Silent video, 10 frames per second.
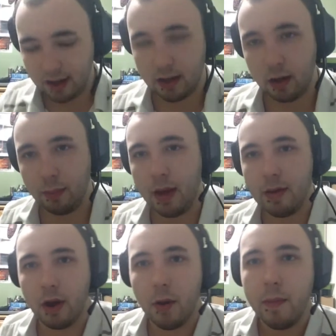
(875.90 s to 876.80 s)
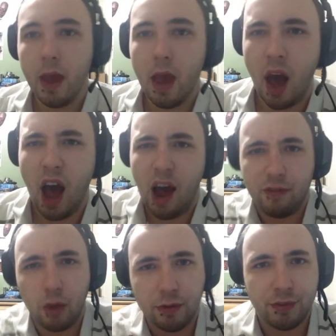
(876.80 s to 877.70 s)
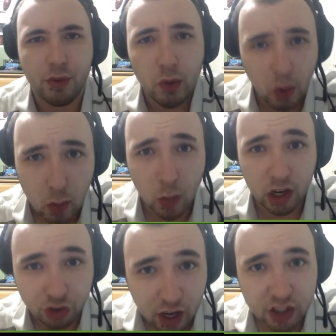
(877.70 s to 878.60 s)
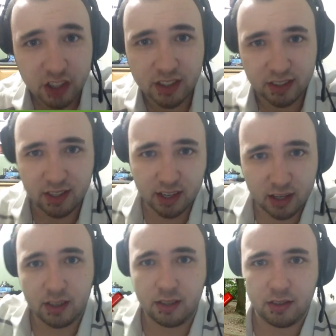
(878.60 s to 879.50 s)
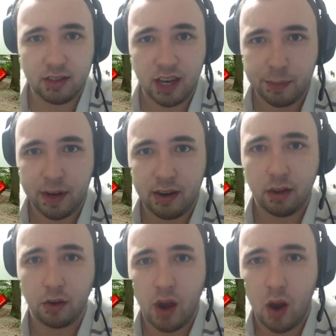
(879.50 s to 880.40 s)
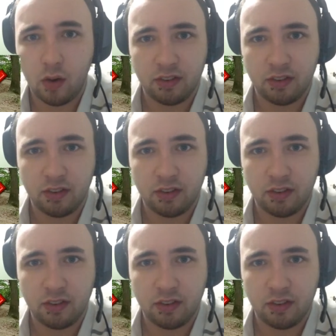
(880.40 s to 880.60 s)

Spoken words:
a little bit, For those of you who don't know what a trench is, it's like an indictment in the ground.